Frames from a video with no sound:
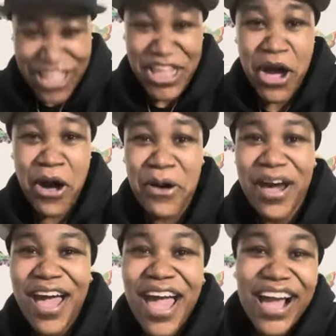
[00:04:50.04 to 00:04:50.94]
yo,
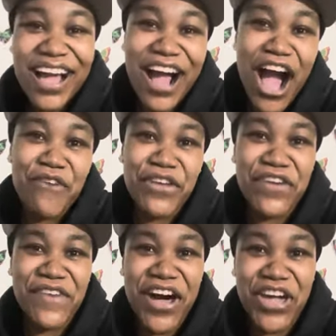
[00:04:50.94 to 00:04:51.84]
God
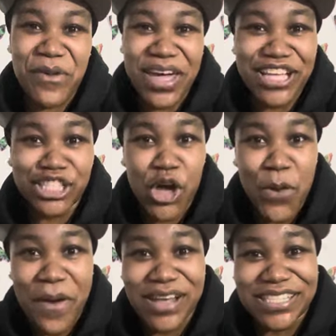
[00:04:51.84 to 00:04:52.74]
reevaluate his
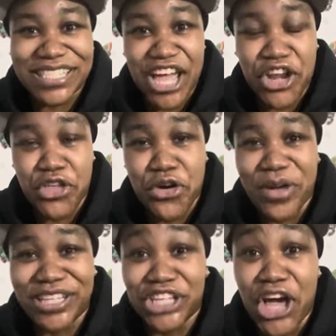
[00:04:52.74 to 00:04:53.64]
thought process saying to you
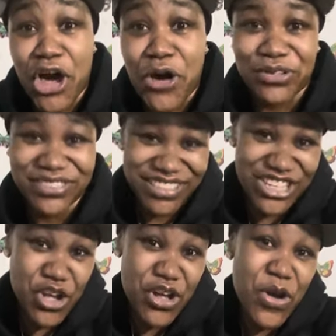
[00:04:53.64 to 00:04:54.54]
is, yo,
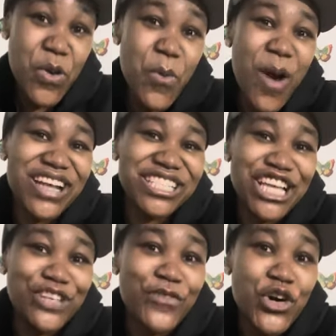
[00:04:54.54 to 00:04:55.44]
watch
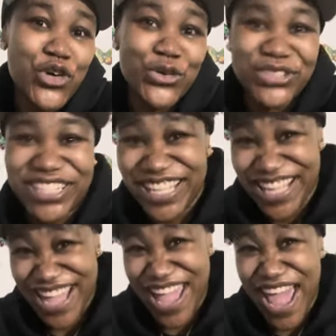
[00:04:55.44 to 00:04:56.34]
these fools.
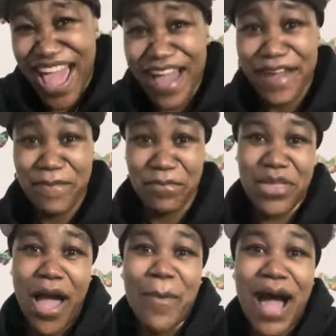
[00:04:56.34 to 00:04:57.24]

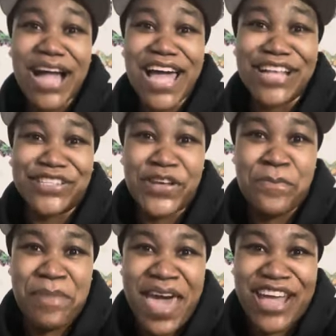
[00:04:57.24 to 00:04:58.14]
i got your
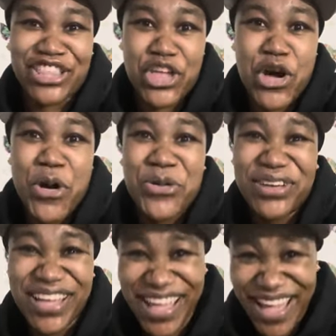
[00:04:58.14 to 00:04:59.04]
back, though.
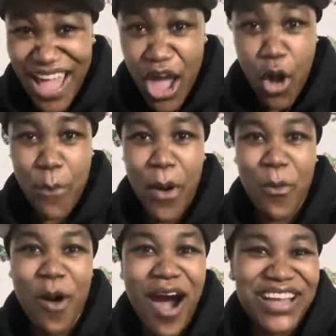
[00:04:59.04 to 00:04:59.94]

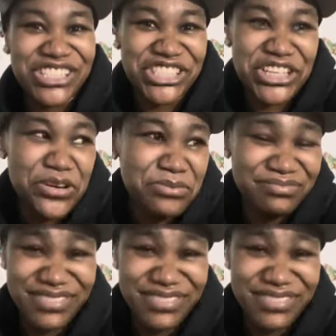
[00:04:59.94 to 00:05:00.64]
but watch them.